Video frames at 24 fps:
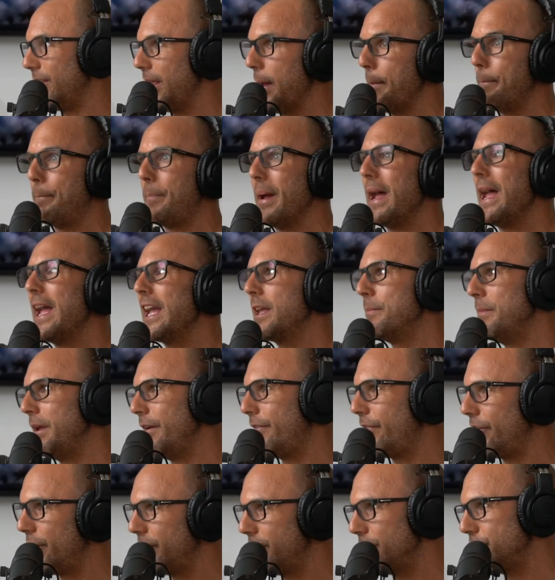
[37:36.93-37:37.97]
And they beg
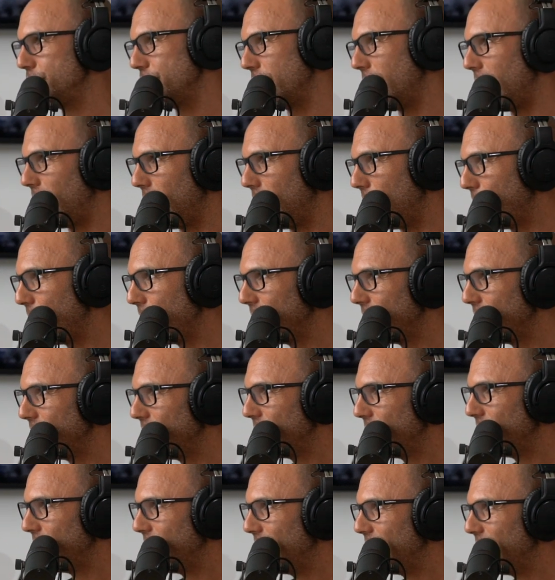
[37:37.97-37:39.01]
me for the job
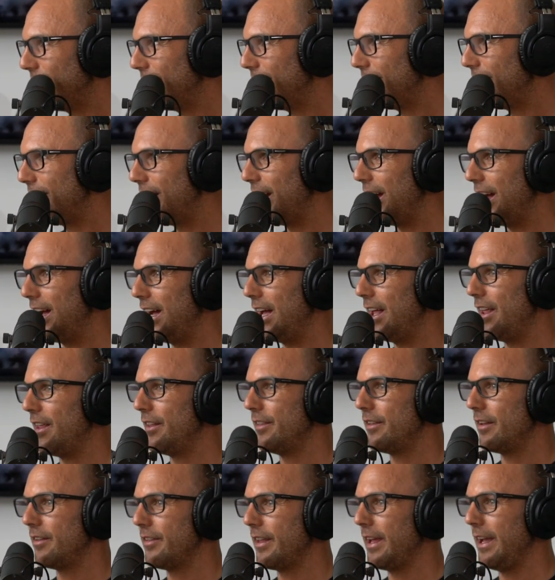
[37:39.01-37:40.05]

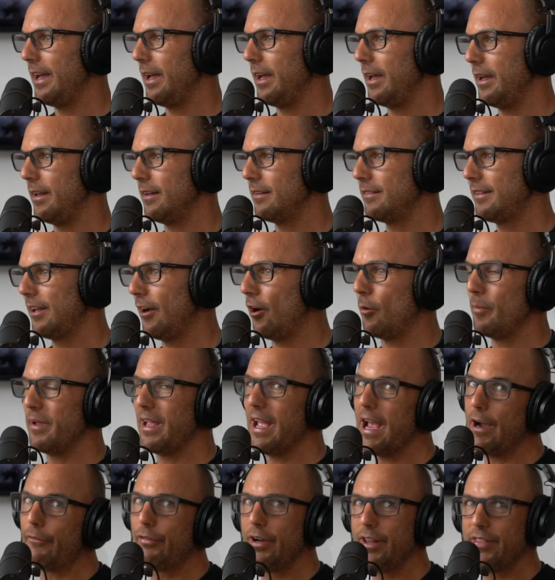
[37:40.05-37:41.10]
and they tell
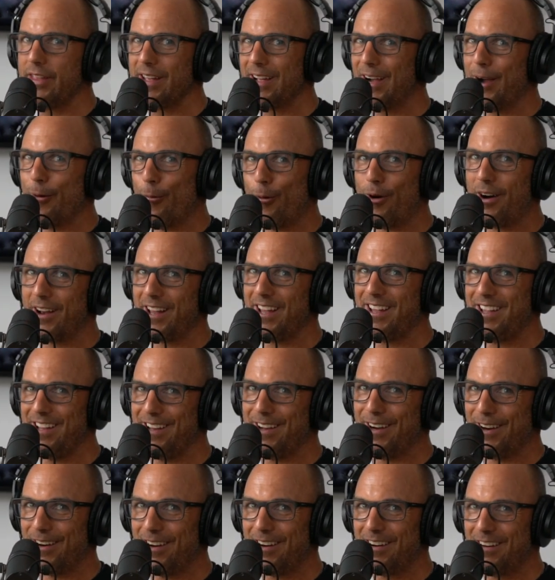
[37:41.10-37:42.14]
me everything I want to
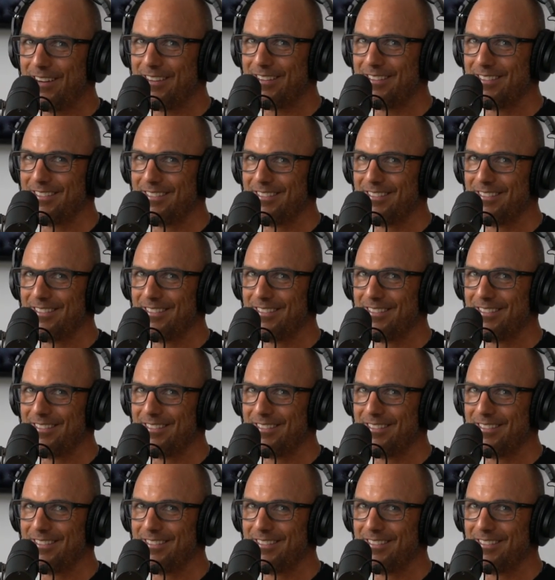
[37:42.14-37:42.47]
hear.